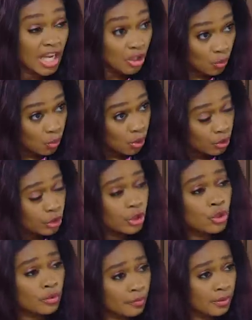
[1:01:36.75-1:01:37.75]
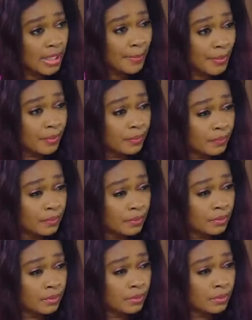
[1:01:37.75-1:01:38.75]
And you will continue to foot that bill?
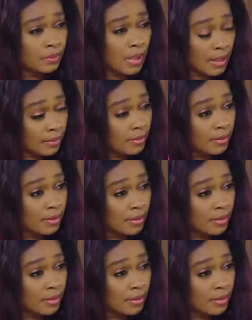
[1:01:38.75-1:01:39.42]
Eh?